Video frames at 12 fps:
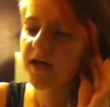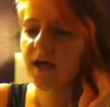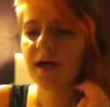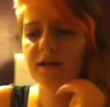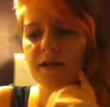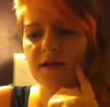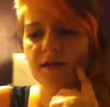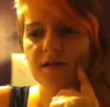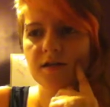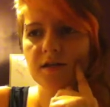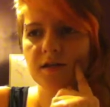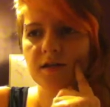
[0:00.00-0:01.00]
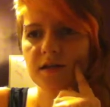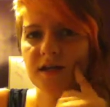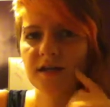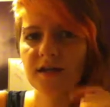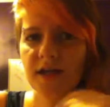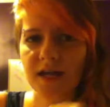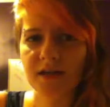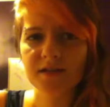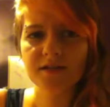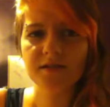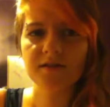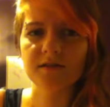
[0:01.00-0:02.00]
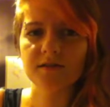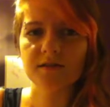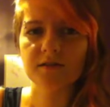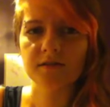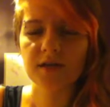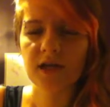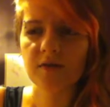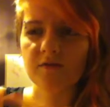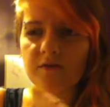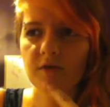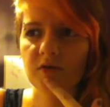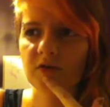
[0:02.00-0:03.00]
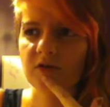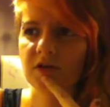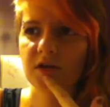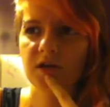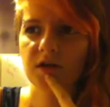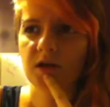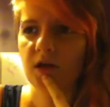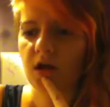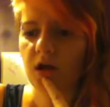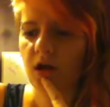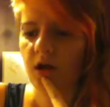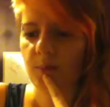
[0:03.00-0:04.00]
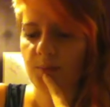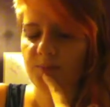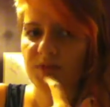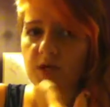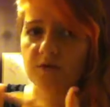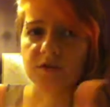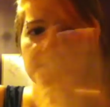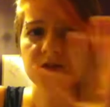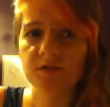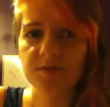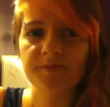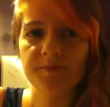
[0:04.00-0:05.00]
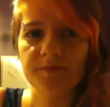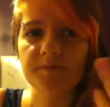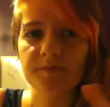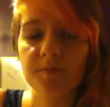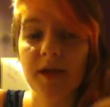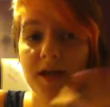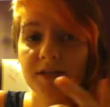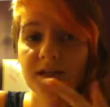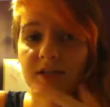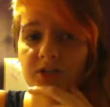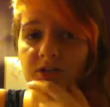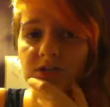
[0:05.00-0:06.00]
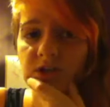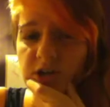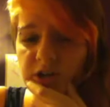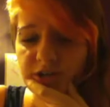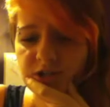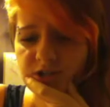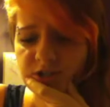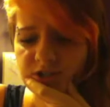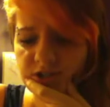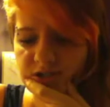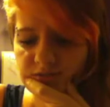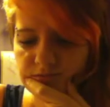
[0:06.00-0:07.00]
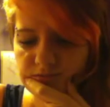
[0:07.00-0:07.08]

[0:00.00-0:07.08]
And then later Allison came forward and I was still paying attention, and she said